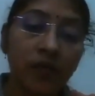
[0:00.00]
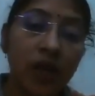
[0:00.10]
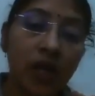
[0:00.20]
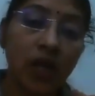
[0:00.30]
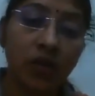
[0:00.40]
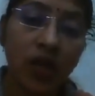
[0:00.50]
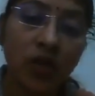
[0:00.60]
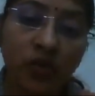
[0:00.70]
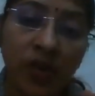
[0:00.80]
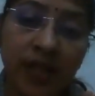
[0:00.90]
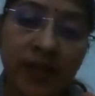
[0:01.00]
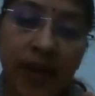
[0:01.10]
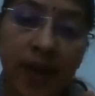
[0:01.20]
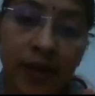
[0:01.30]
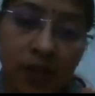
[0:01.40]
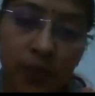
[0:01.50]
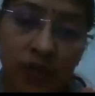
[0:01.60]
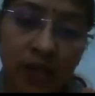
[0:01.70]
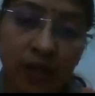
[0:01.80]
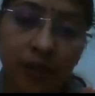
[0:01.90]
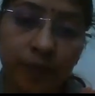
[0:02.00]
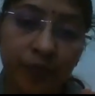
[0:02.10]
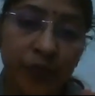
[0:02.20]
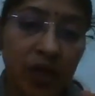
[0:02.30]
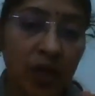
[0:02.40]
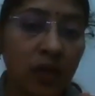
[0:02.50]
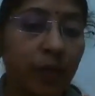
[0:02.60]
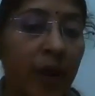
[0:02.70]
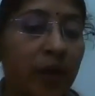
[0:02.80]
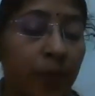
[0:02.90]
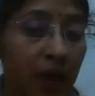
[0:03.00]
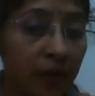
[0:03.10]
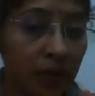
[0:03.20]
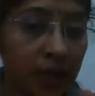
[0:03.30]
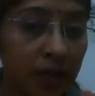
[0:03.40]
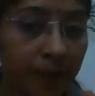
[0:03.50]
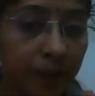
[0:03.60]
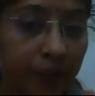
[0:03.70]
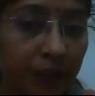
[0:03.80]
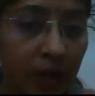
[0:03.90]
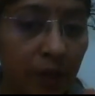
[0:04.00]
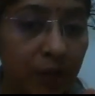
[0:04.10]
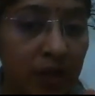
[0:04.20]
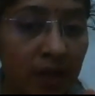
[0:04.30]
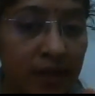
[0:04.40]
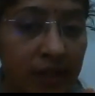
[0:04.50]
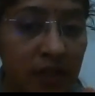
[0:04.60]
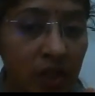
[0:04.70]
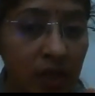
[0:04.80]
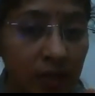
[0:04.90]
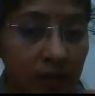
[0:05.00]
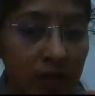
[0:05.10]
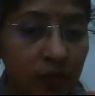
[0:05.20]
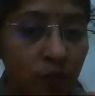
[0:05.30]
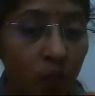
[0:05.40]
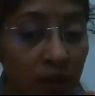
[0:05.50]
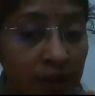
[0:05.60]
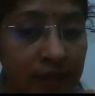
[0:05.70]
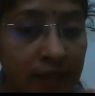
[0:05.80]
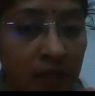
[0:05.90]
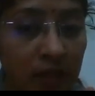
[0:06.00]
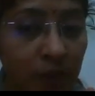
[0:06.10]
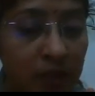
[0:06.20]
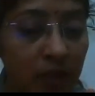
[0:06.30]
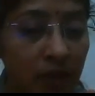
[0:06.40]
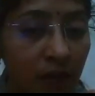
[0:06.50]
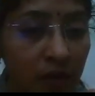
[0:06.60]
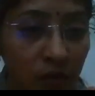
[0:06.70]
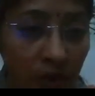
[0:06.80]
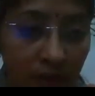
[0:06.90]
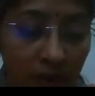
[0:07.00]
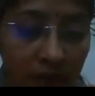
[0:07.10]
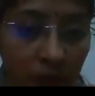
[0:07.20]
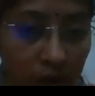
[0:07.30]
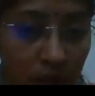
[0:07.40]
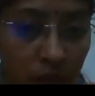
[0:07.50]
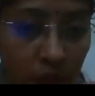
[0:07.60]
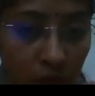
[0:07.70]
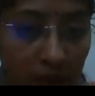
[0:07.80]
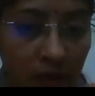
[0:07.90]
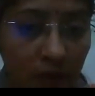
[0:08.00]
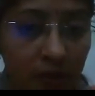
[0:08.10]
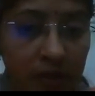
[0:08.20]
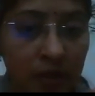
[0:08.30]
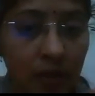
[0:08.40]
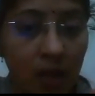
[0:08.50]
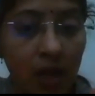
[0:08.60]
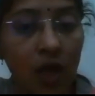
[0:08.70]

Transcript: if the intrauterine sac is present, determine viability. Beta SCG increased more than 60% after 12 or 48 hours.